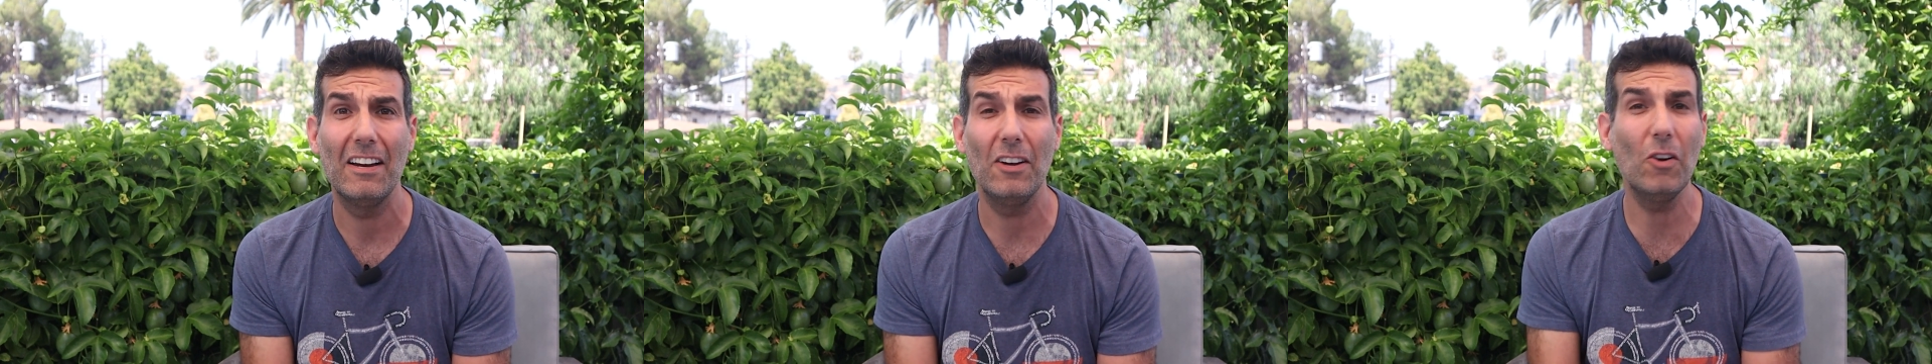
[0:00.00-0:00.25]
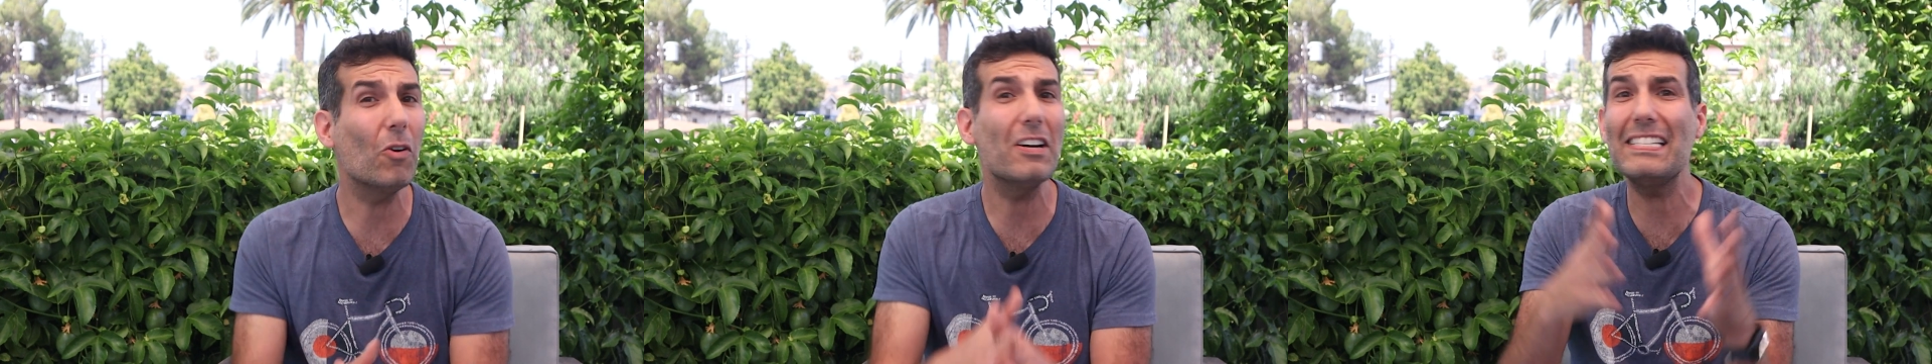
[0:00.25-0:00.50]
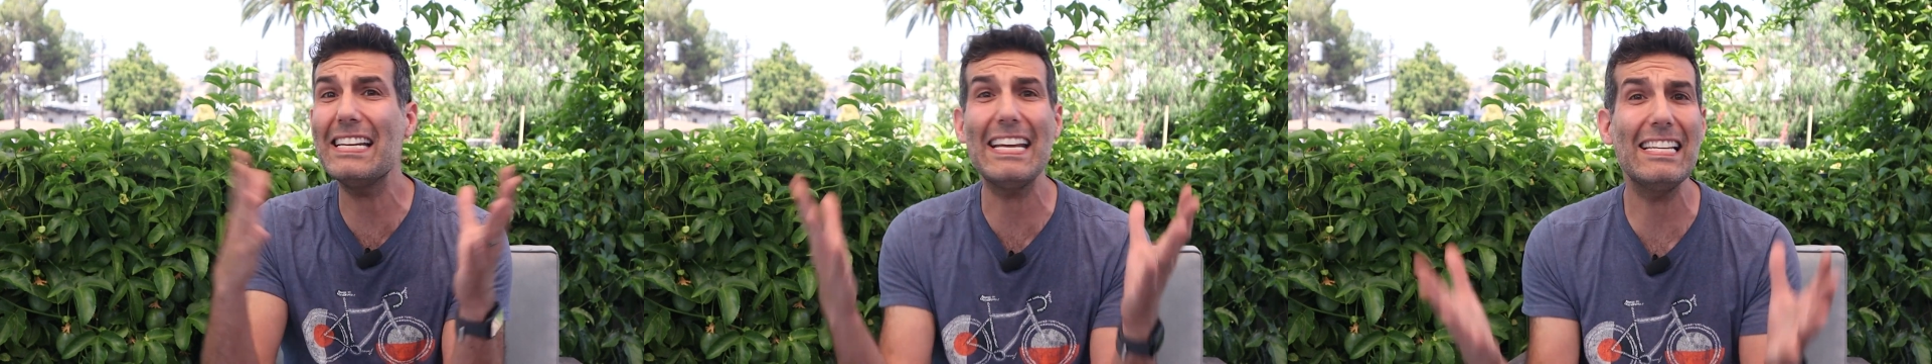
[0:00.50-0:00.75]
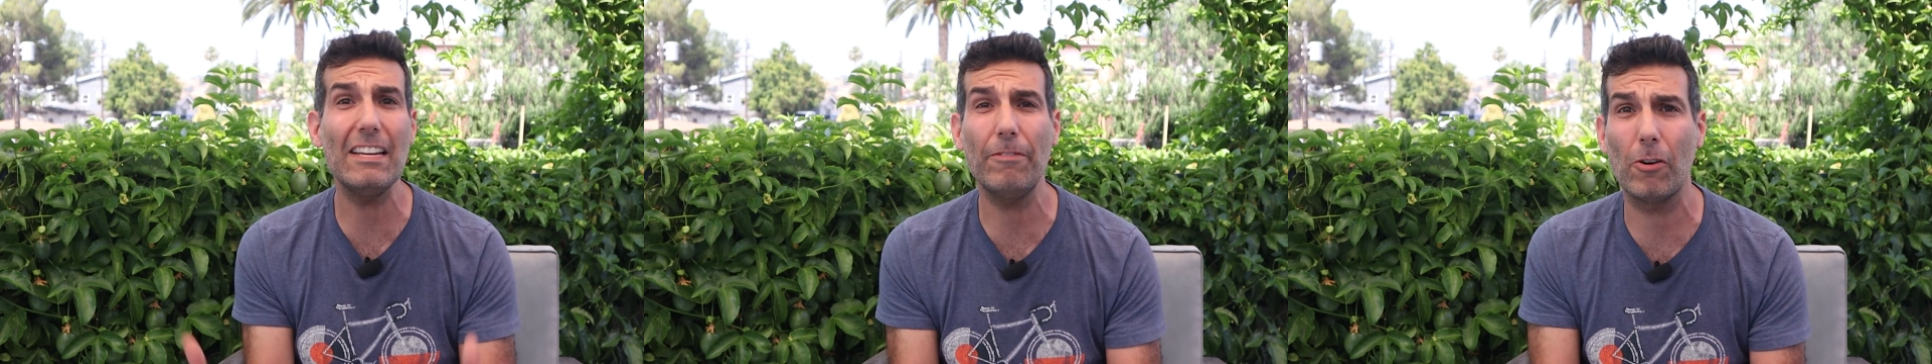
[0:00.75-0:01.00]
nor is it
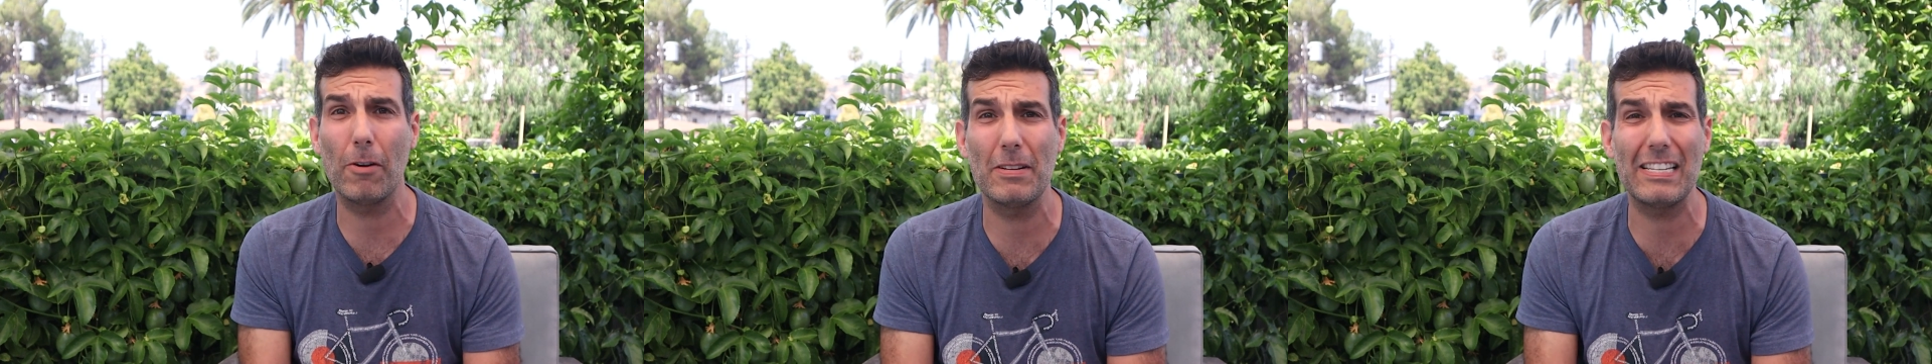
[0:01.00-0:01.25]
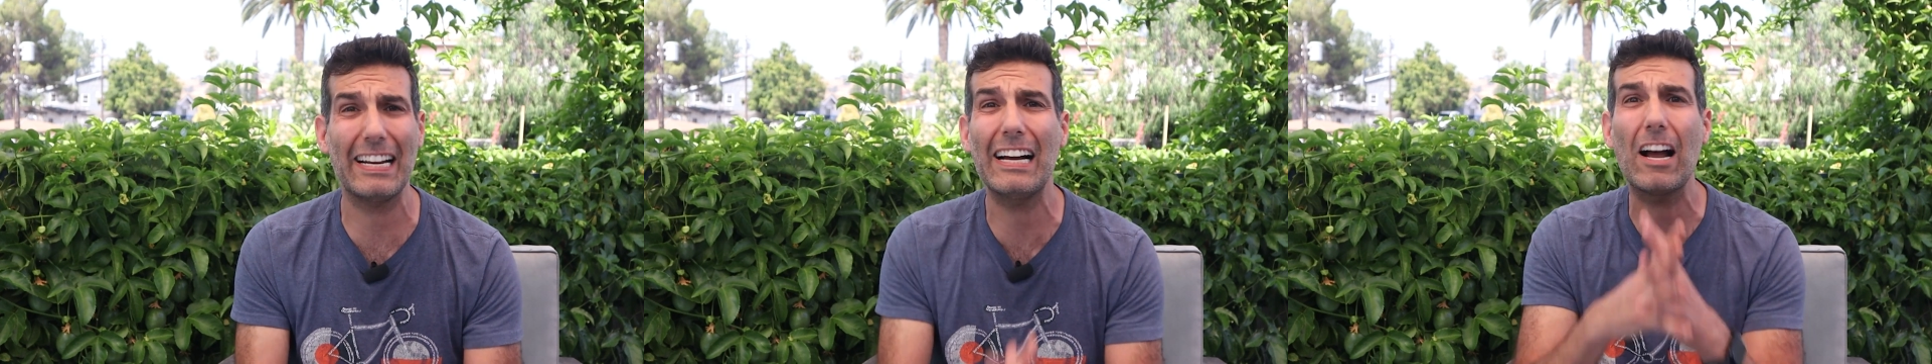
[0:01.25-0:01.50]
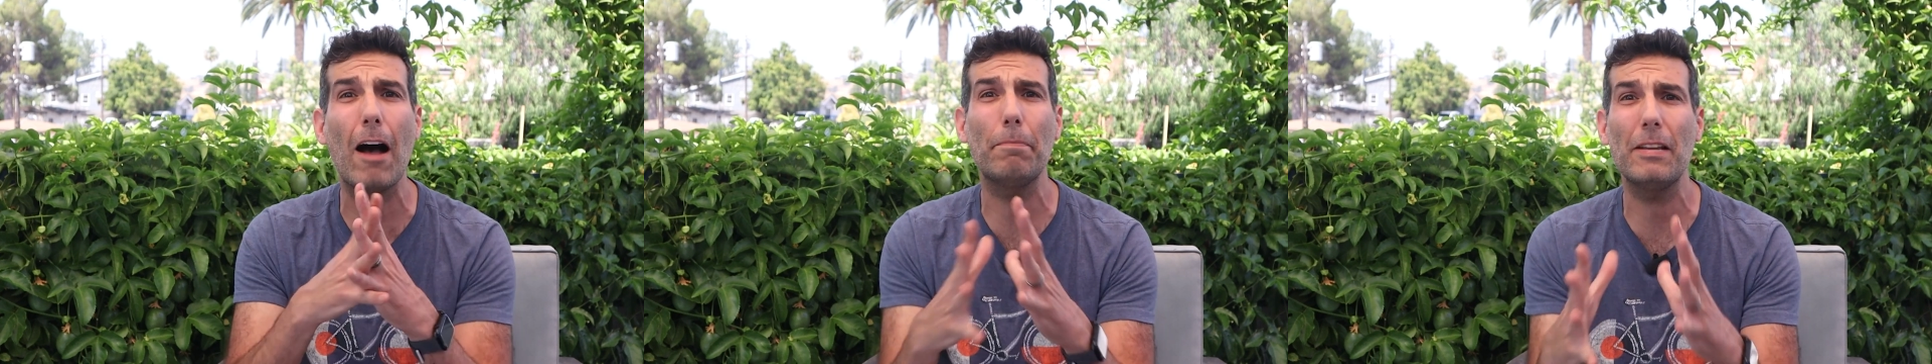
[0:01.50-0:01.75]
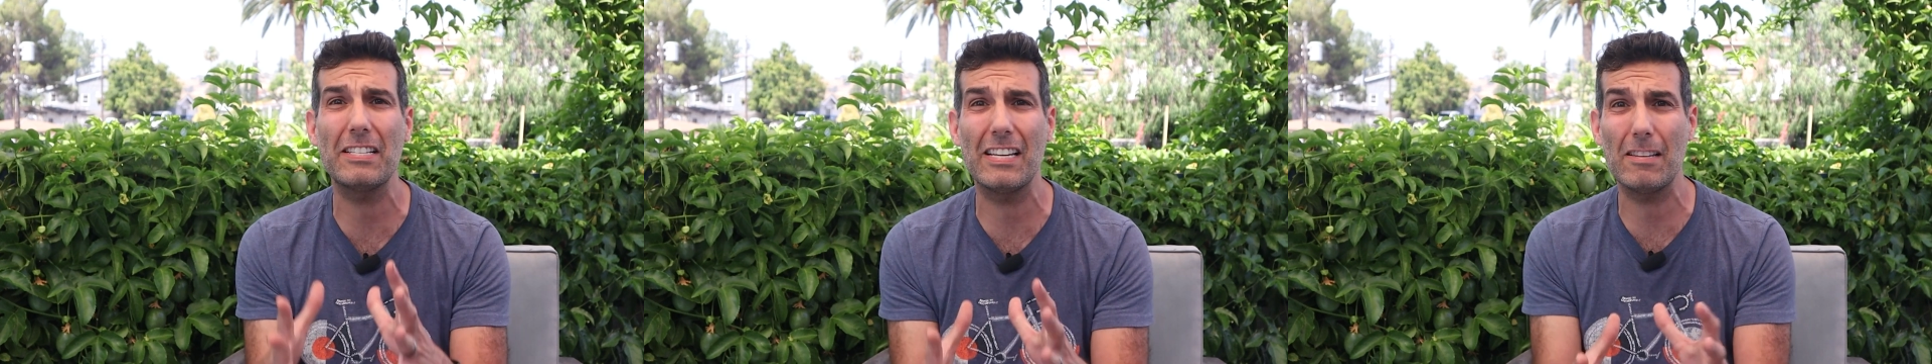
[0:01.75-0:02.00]
easy for them. It's like a
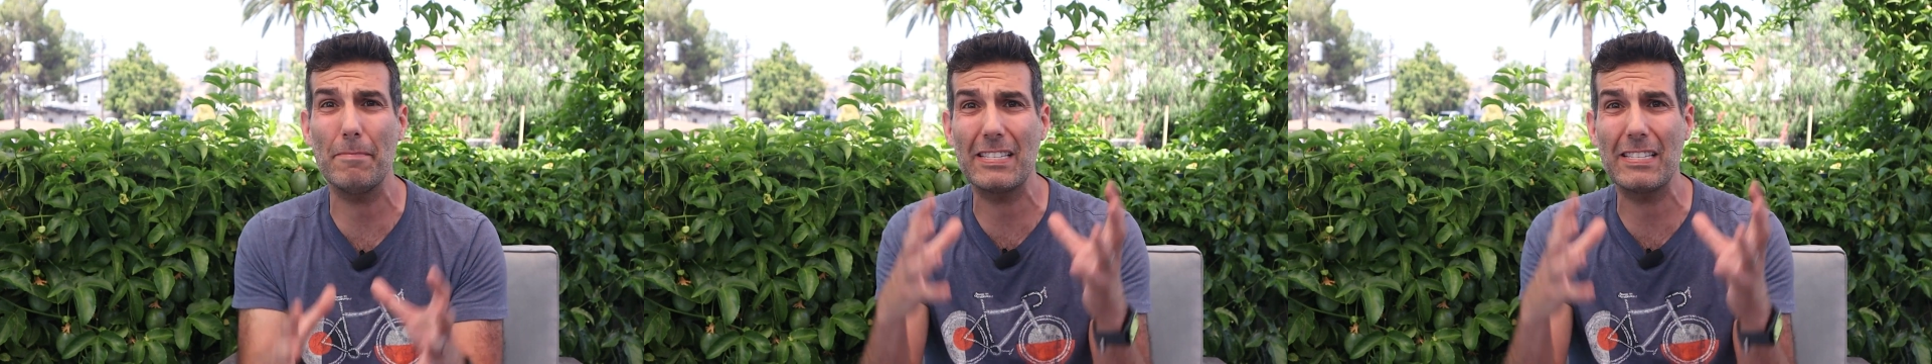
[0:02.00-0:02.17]
complex system.